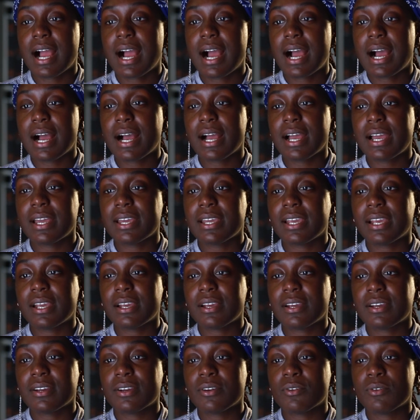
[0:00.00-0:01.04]
I
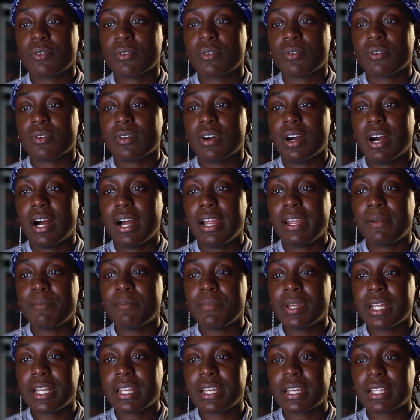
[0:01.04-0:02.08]

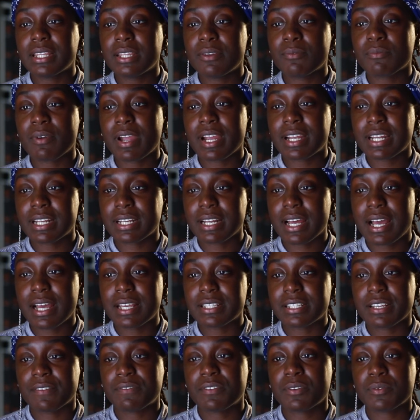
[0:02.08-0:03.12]
immediately
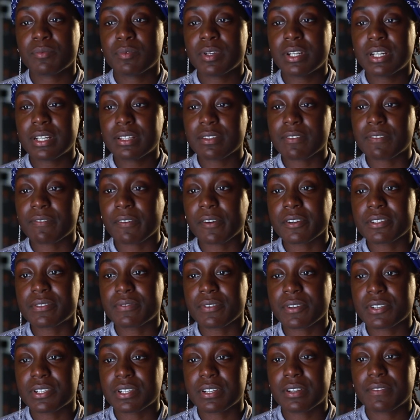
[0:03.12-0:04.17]
recognized after reading the first
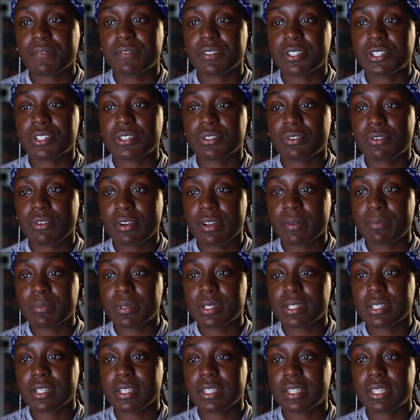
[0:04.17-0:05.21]
version of this
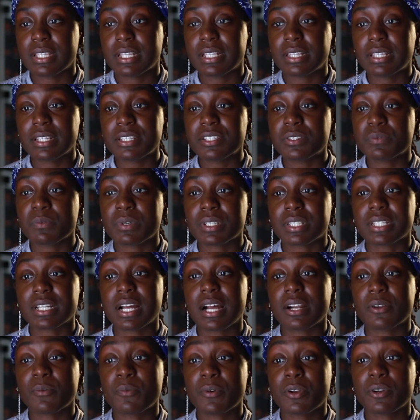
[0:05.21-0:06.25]
script that this was
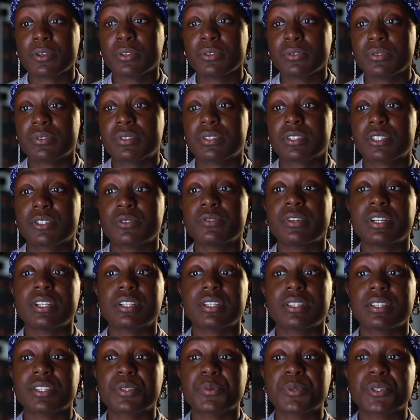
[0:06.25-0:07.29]
not a win or lose
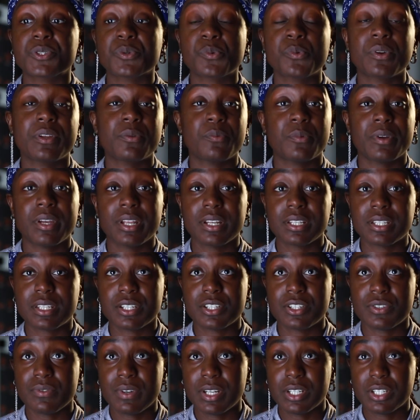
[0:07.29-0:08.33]
situation. This was a win-win
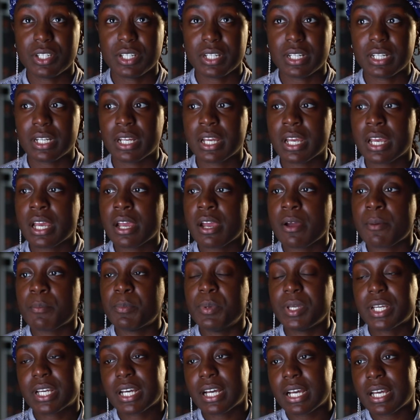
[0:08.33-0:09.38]
situation.
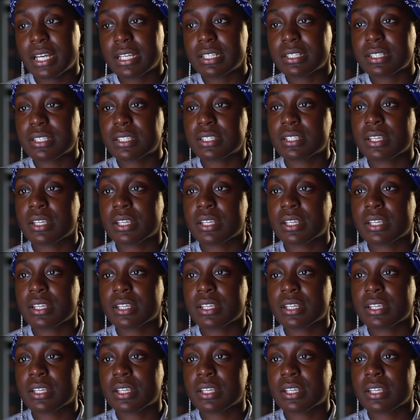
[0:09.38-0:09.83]
Because